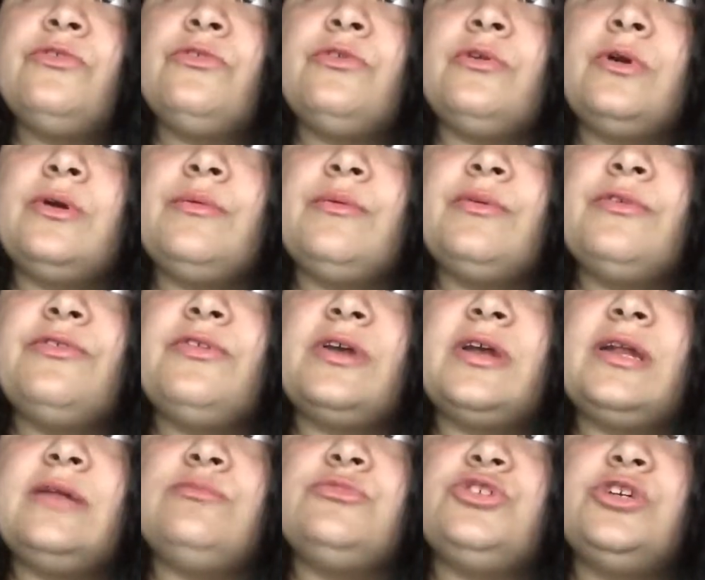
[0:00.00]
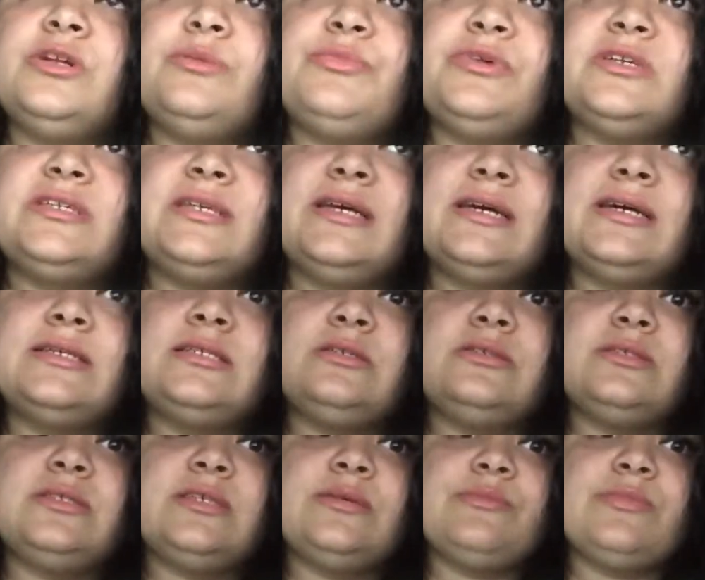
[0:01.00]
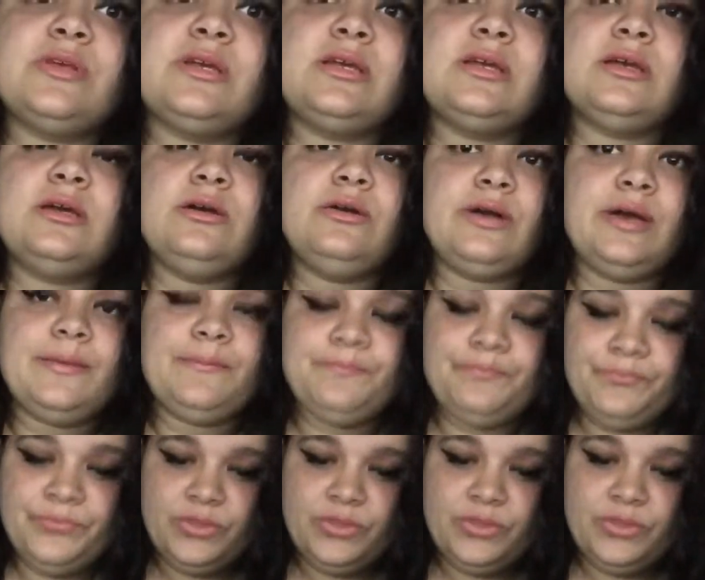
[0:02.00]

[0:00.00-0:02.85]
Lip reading: Sorry, one second. I'm trying to press X on something. Okay.